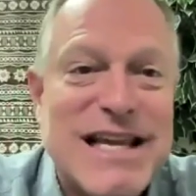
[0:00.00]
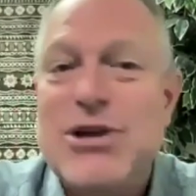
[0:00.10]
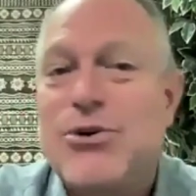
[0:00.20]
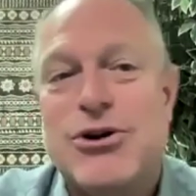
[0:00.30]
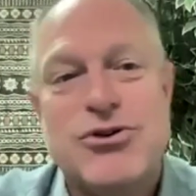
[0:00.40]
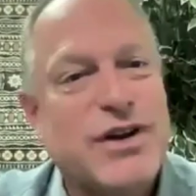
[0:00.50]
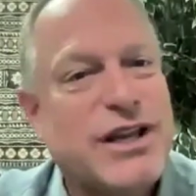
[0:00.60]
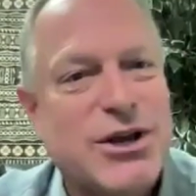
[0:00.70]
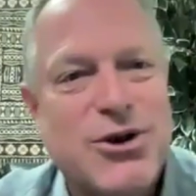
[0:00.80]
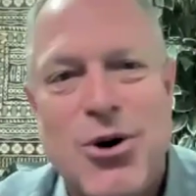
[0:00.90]
You can drink
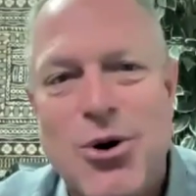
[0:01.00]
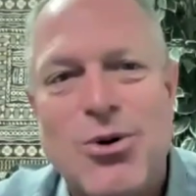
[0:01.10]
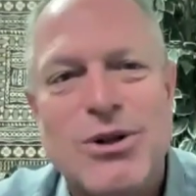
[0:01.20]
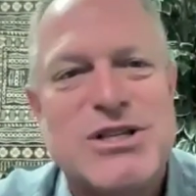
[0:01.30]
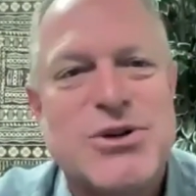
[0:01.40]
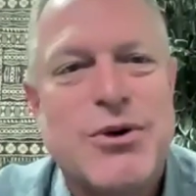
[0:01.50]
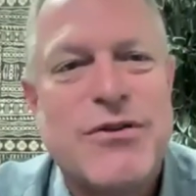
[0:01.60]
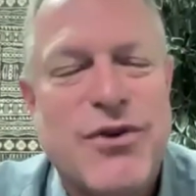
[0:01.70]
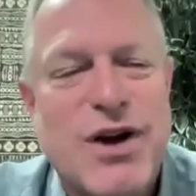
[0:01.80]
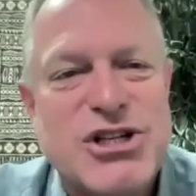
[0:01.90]
it cold as a
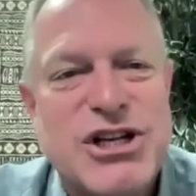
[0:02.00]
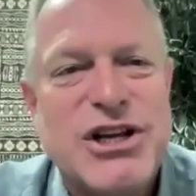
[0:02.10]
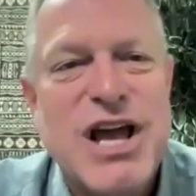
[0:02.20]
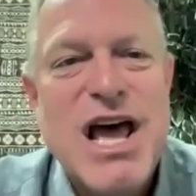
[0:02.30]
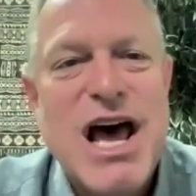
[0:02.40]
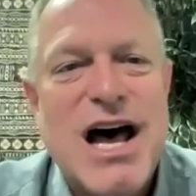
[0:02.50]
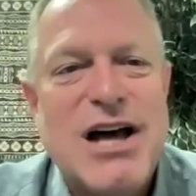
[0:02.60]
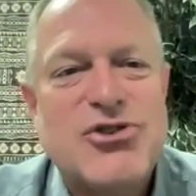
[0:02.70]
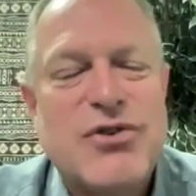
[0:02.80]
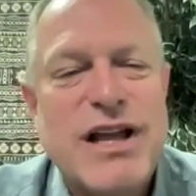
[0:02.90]
refreshing
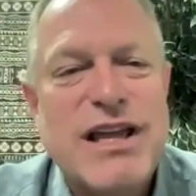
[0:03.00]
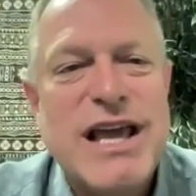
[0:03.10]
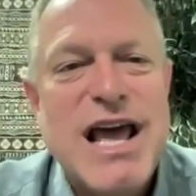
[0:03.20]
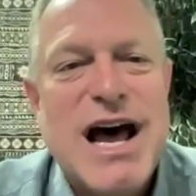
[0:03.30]
drink.